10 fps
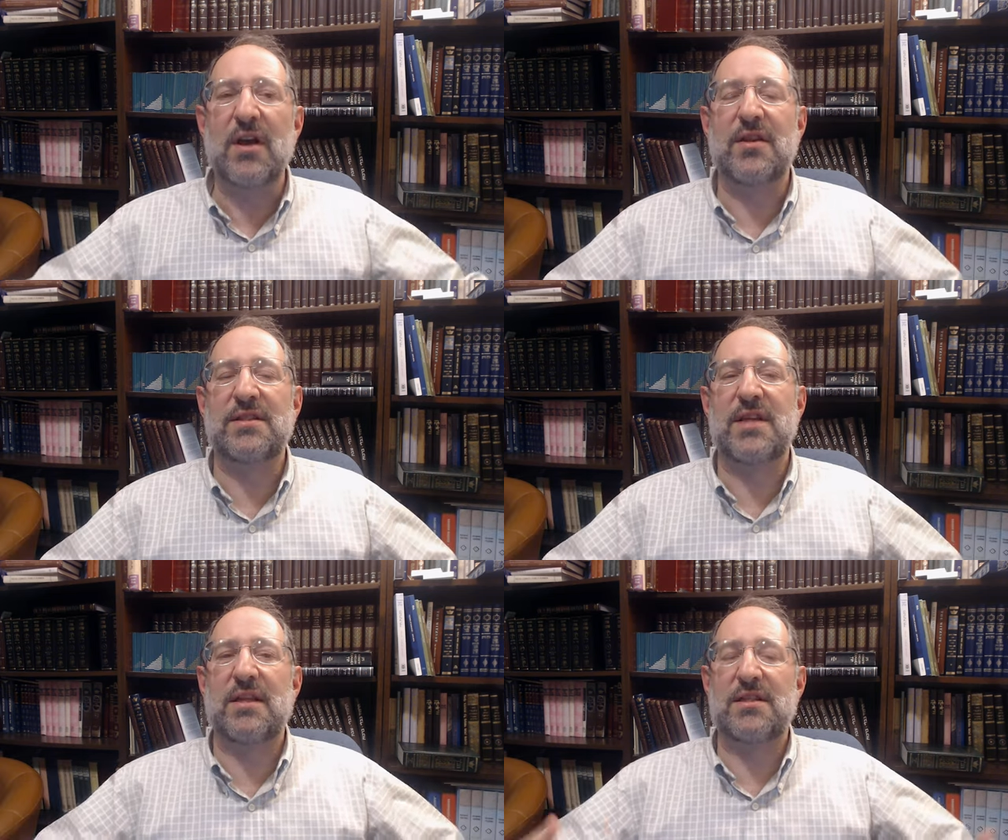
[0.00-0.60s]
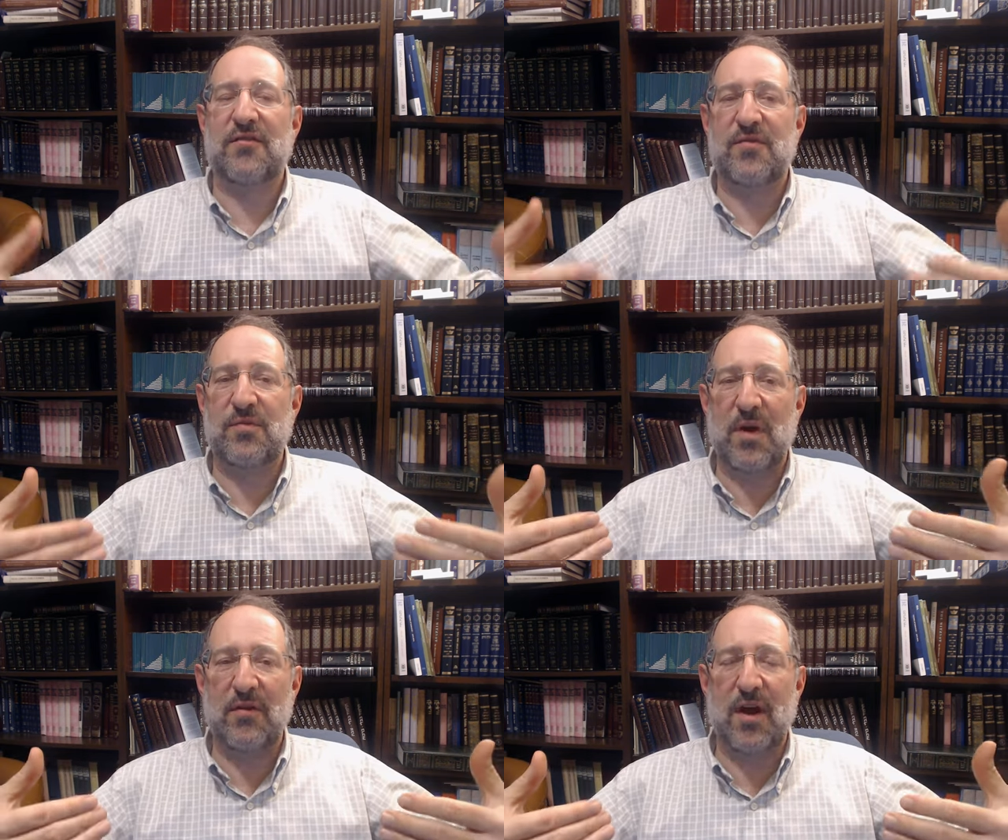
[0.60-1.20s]
the sense
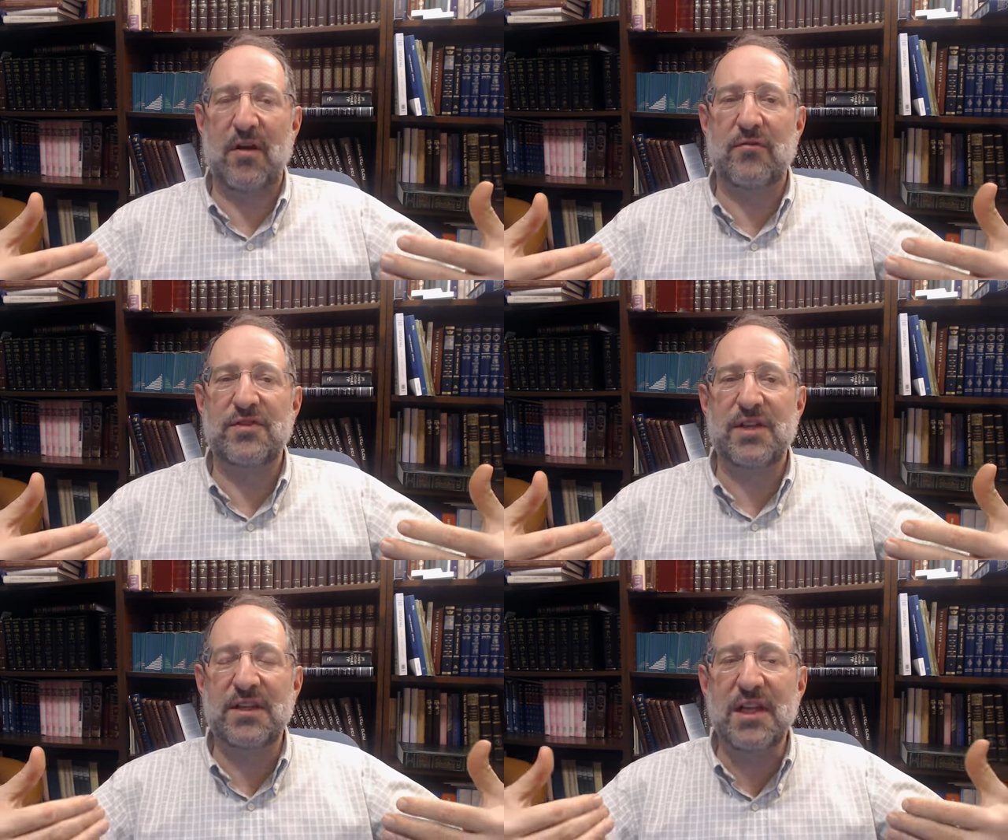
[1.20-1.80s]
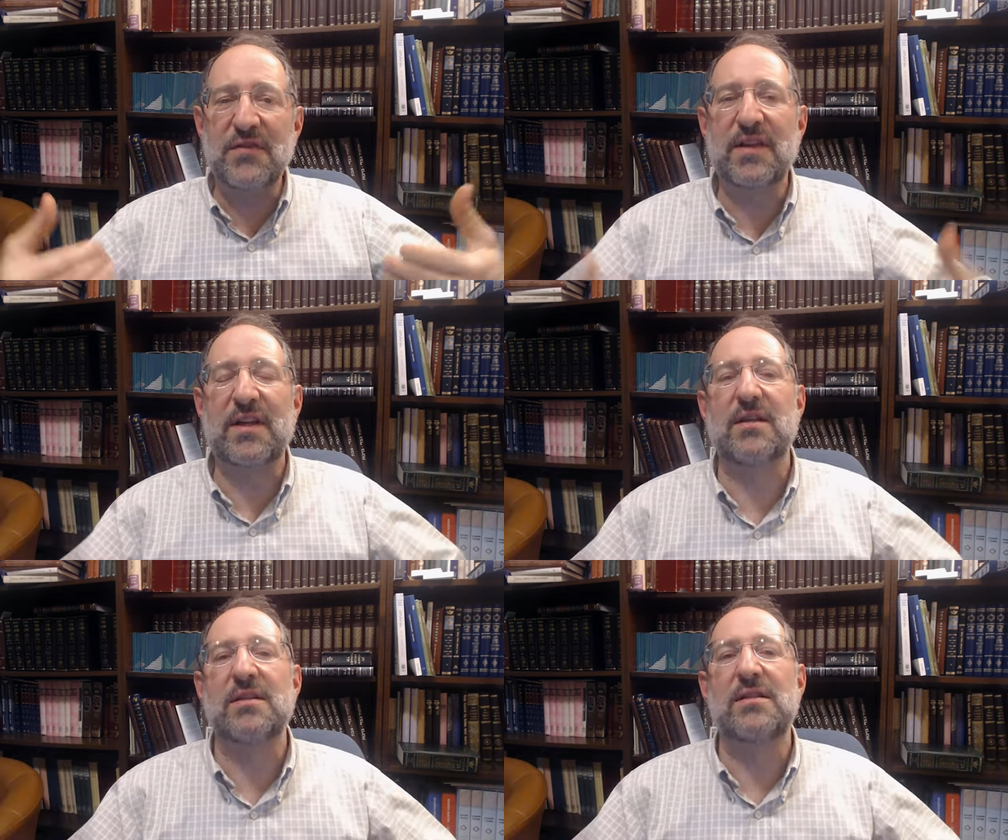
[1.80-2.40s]
of
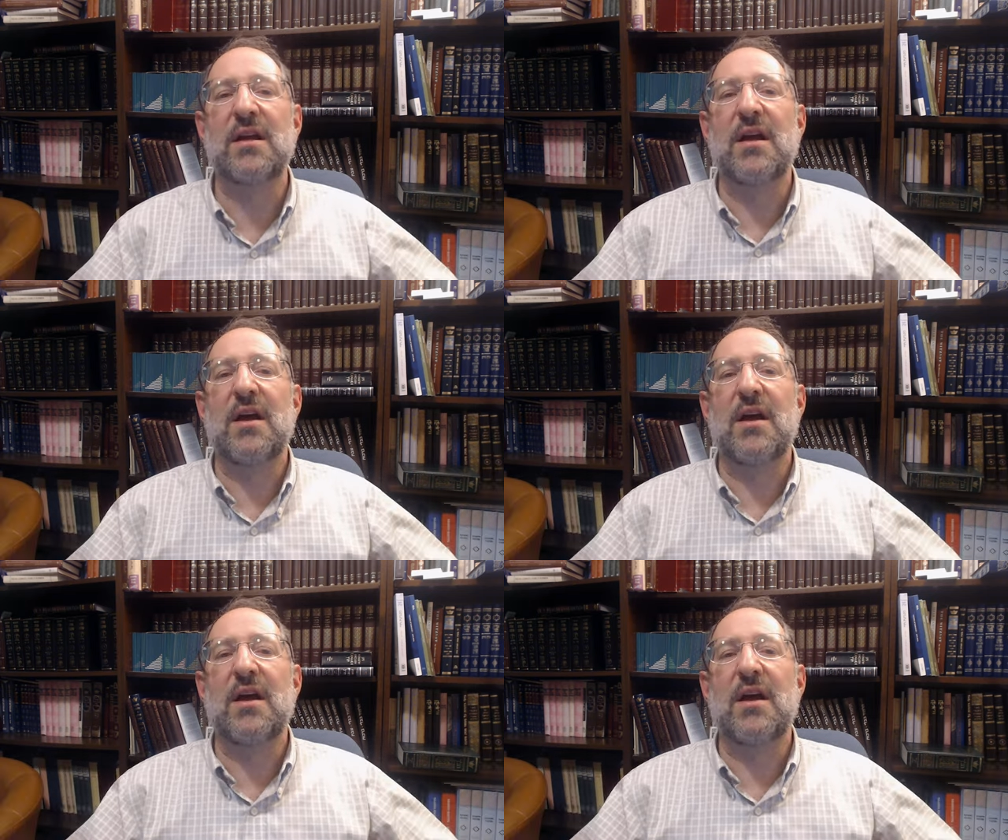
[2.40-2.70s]
significance,